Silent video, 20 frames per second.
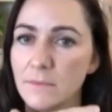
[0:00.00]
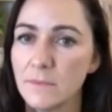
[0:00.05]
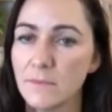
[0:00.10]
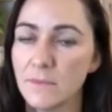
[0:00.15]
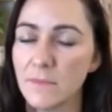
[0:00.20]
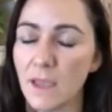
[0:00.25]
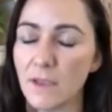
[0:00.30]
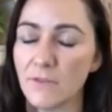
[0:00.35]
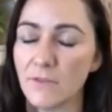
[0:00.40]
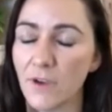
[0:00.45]

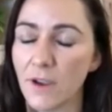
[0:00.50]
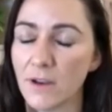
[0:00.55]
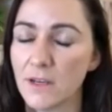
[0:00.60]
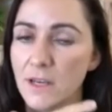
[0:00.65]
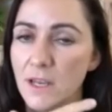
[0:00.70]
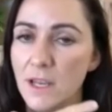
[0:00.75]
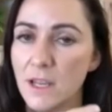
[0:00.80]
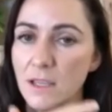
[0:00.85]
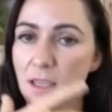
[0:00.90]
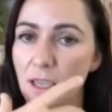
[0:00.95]
that front
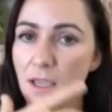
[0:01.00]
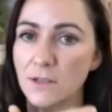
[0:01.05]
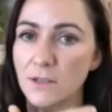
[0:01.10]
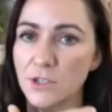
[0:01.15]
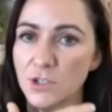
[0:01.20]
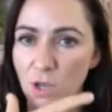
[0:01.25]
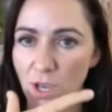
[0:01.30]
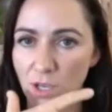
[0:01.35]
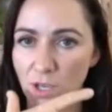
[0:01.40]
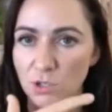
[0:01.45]
neck and
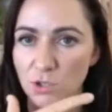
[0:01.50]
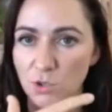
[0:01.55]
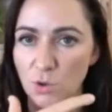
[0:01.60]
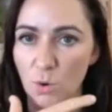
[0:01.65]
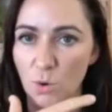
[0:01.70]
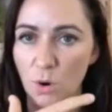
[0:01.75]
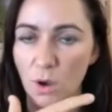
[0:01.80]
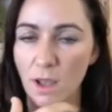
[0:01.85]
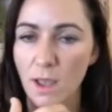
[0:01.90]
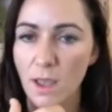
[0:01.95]

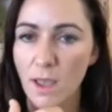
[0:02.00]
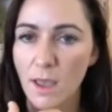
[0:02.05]
jaw.